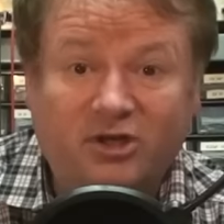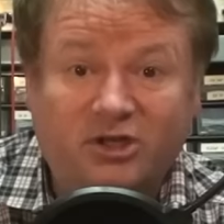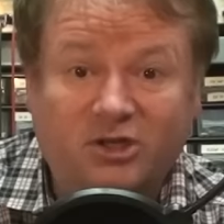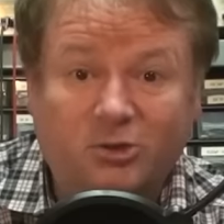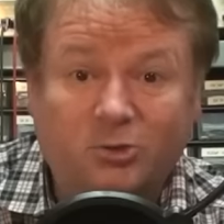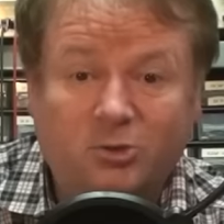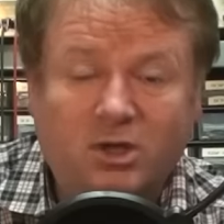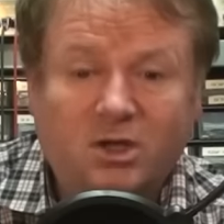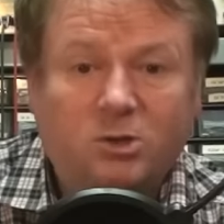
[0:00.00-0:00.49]

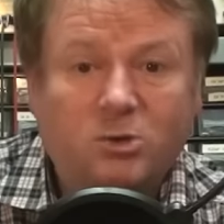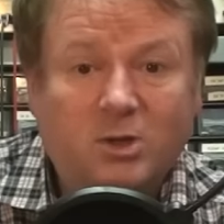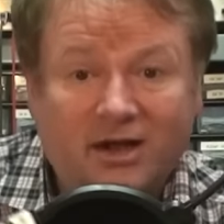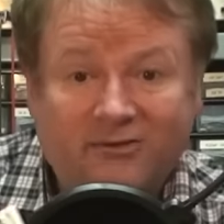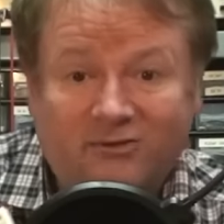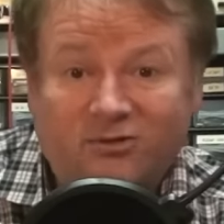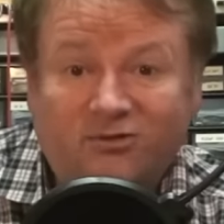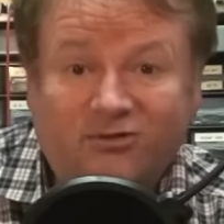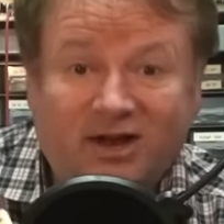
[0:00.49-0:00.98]
you. You
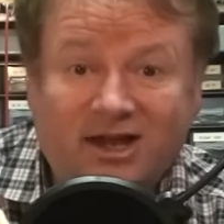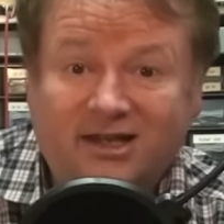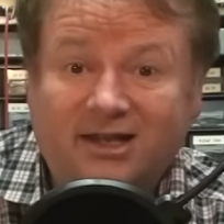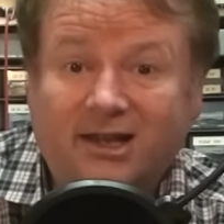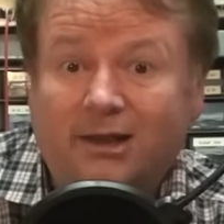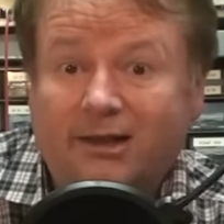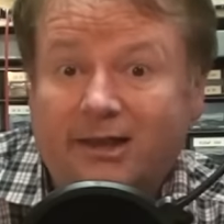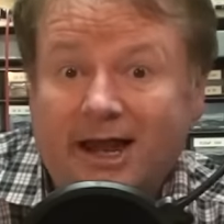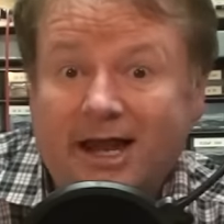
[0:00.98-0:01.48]
have to find
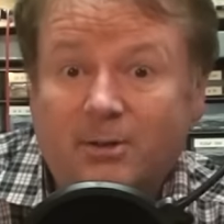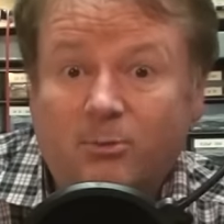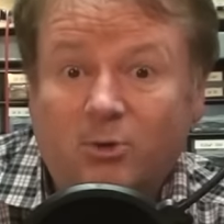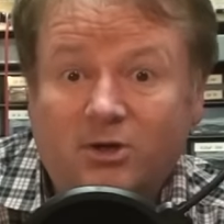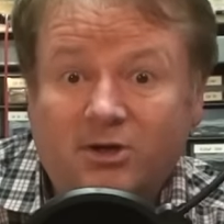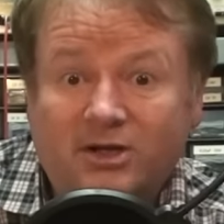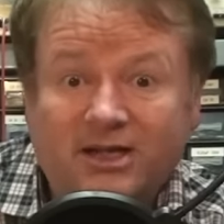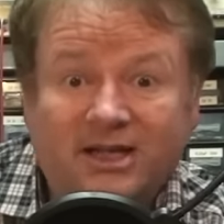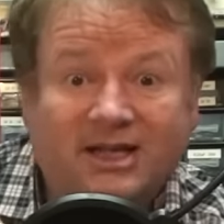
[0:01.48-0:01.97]
the
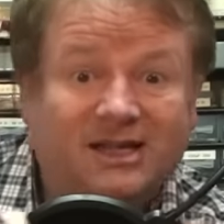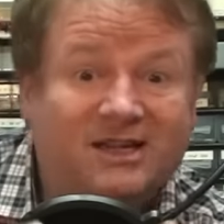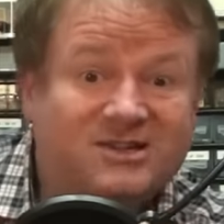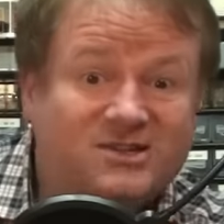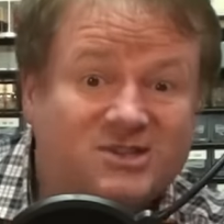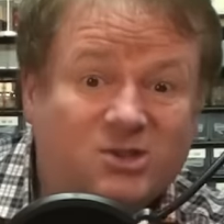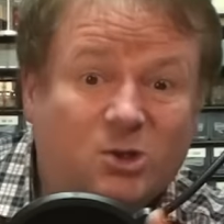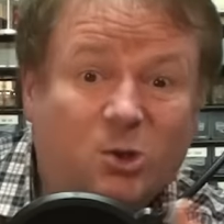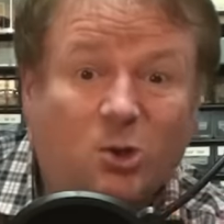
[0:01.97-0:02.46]
library and
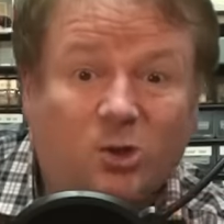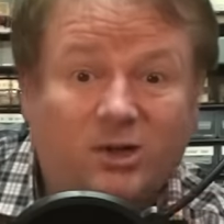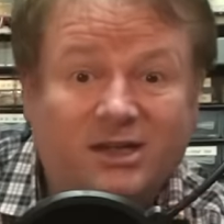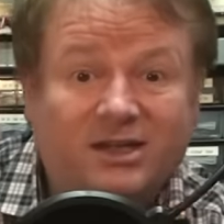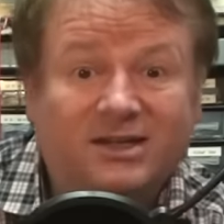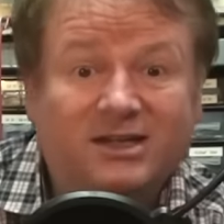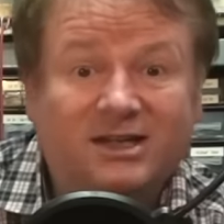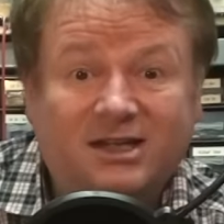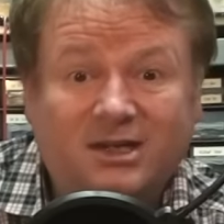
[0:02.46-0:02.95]
install
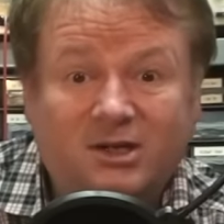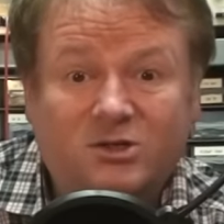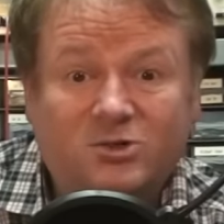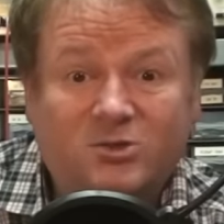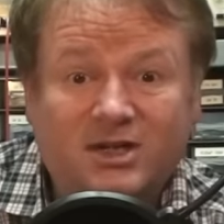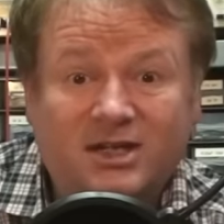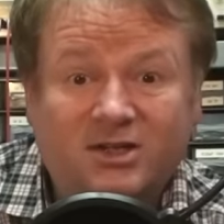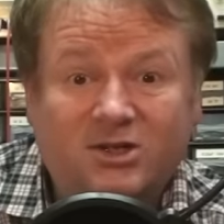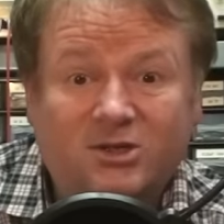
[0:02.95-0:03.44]
it in
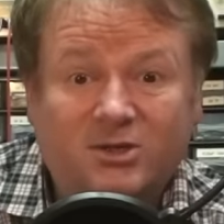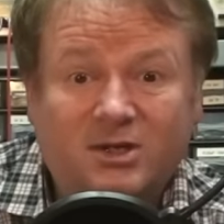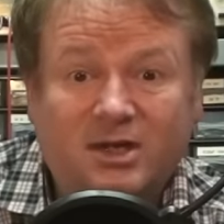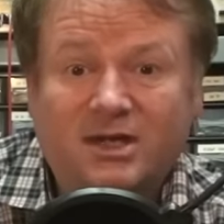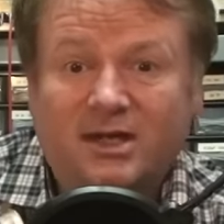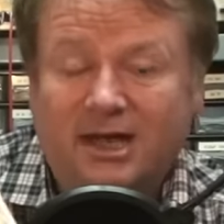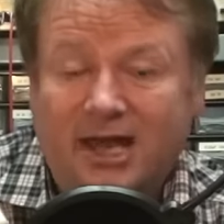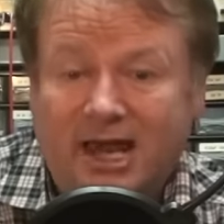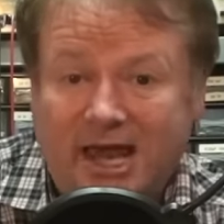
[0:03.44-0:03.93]
Arduino,
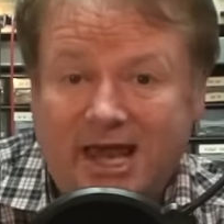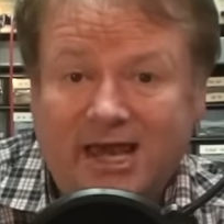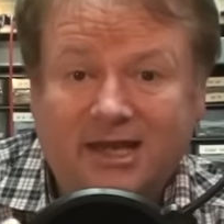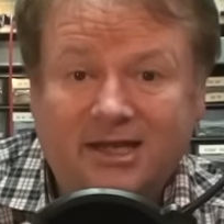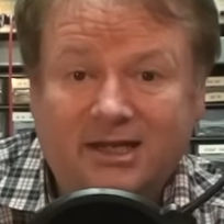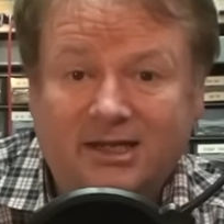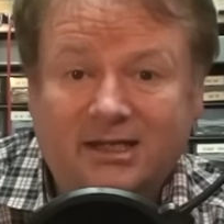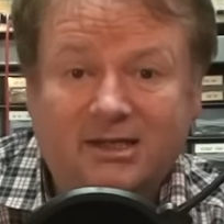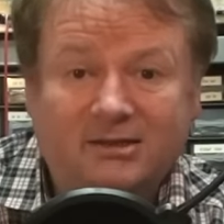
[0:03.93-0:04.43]

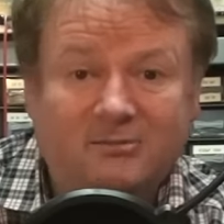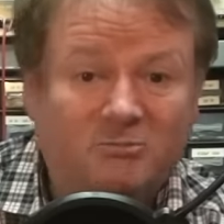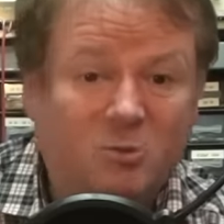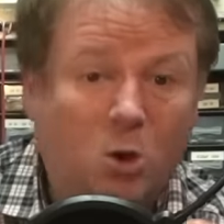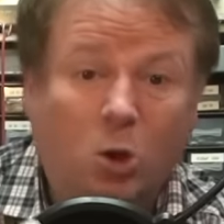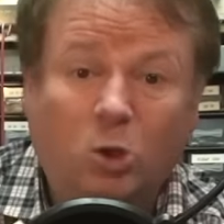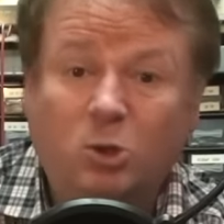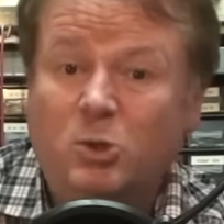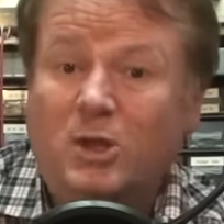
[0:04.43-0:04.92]
and
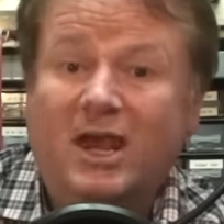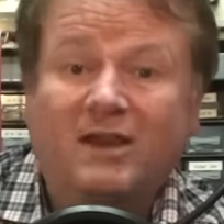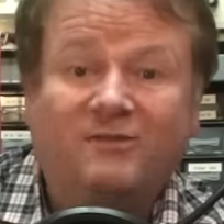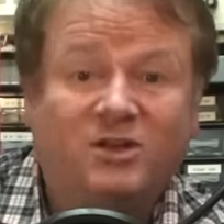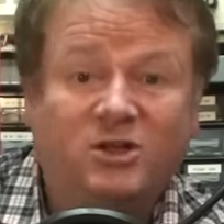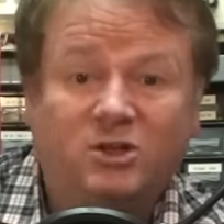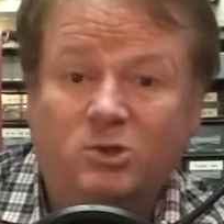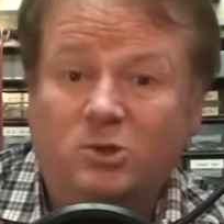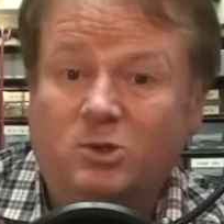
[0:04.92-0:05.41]
all you have
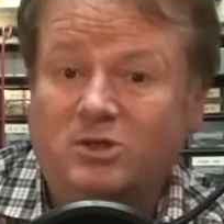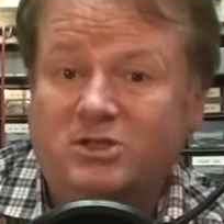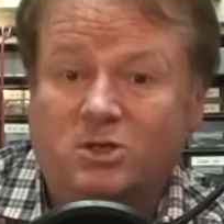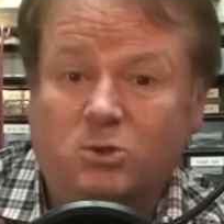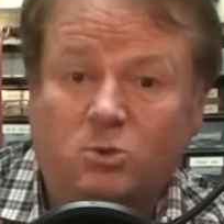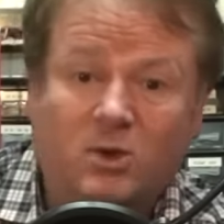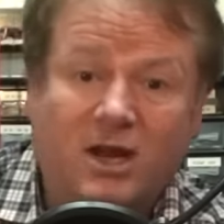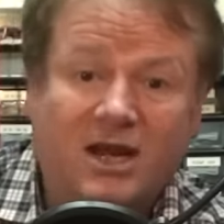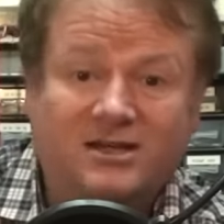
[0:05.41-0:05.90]
to do is
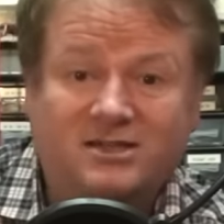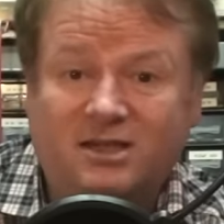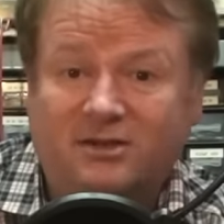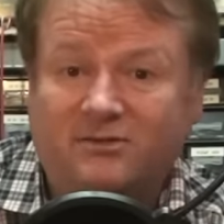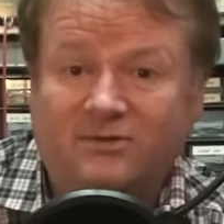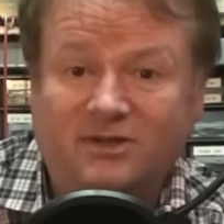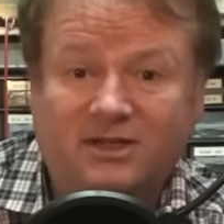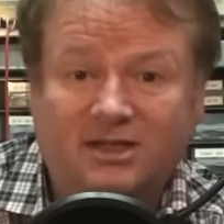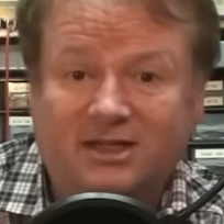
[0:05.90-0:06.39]
to write
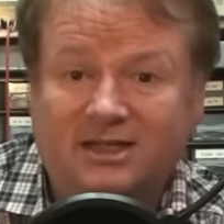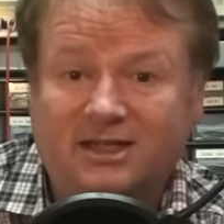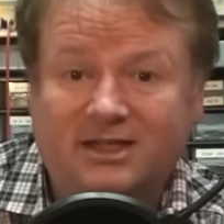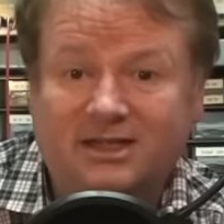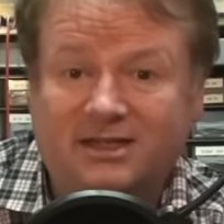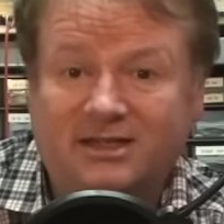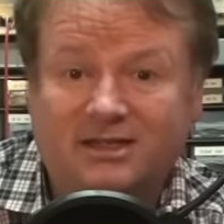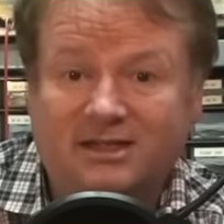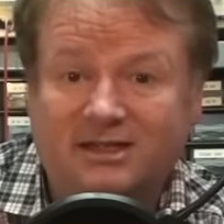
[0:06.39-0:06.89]
something
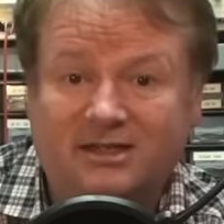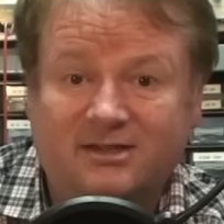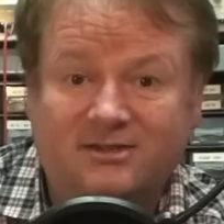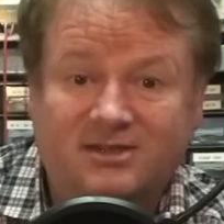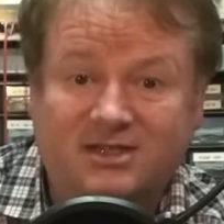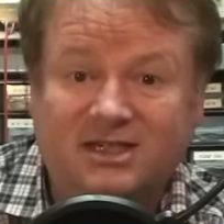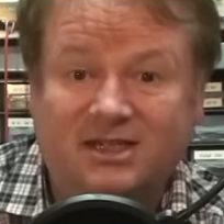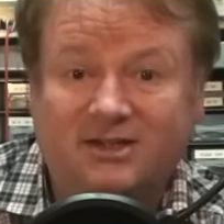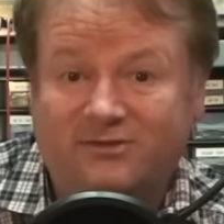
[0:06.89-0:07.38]
like
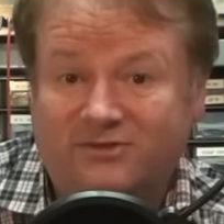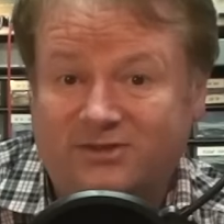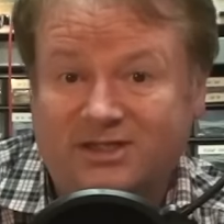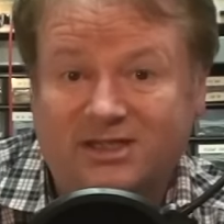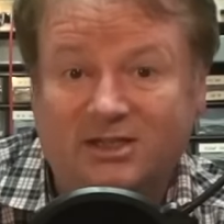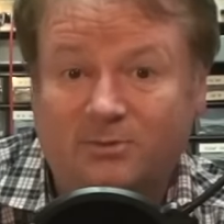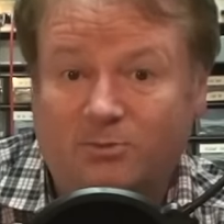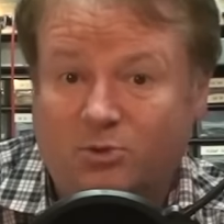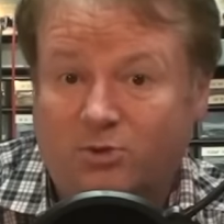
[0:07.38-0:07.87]

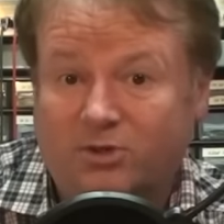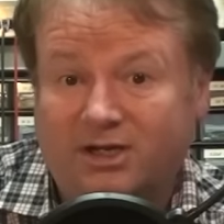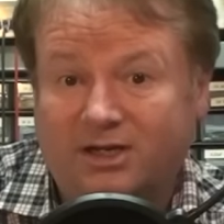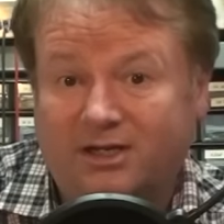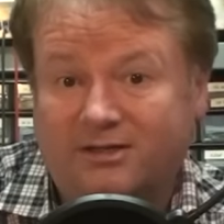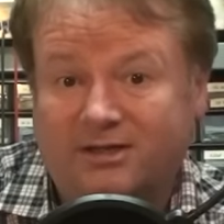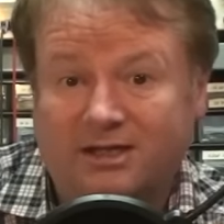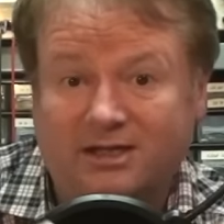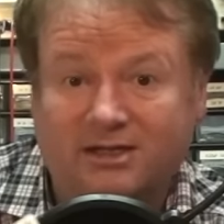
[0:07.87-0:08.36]
TFT
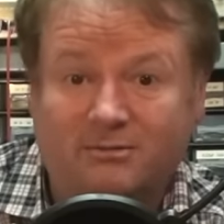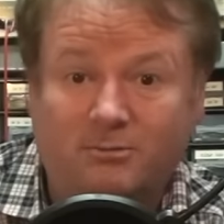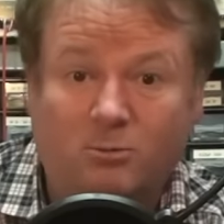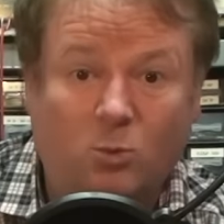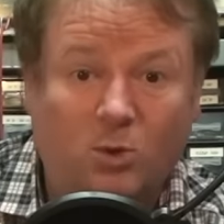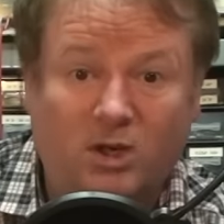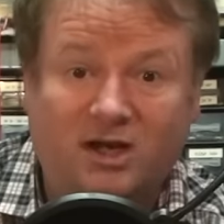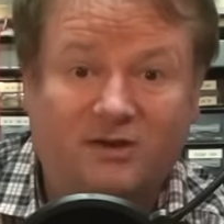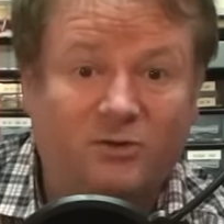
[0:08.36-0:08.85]
print
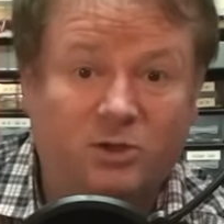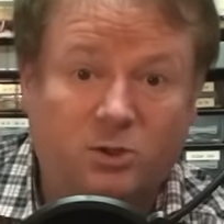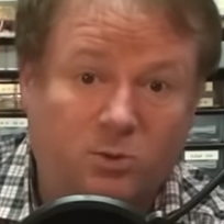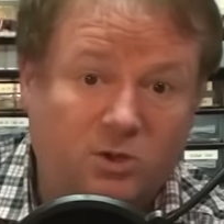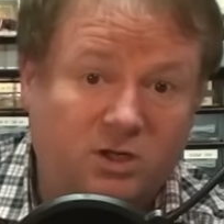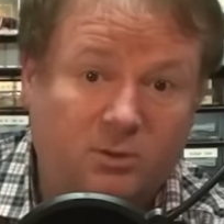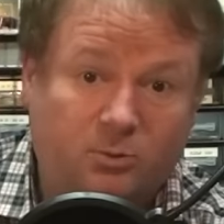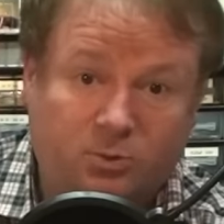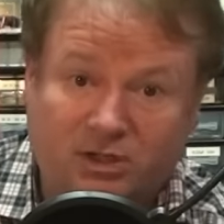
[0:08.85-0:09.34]
and whatever you
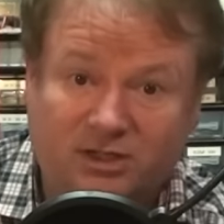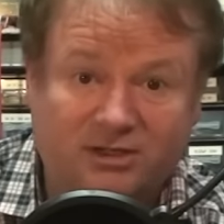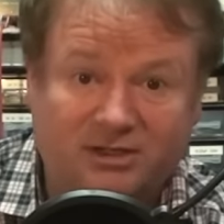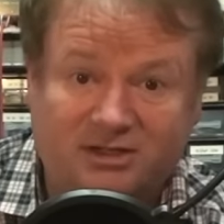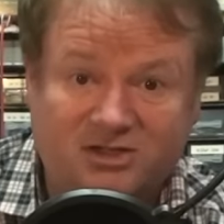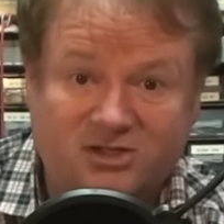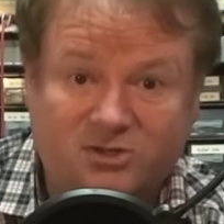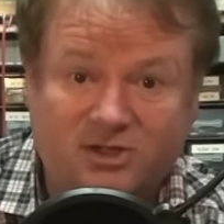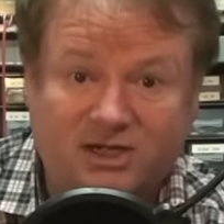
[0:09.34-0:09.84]
want to print
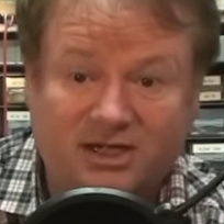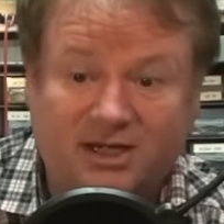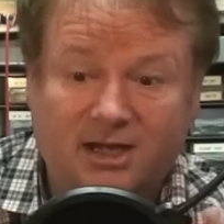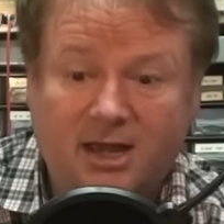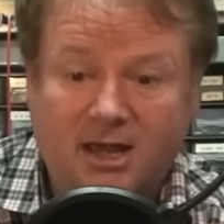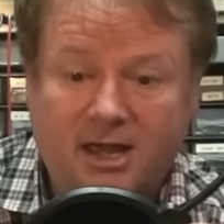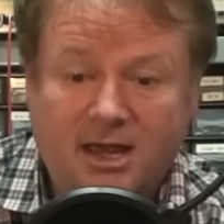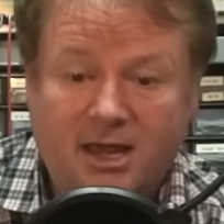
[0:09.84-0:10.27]
on the screen,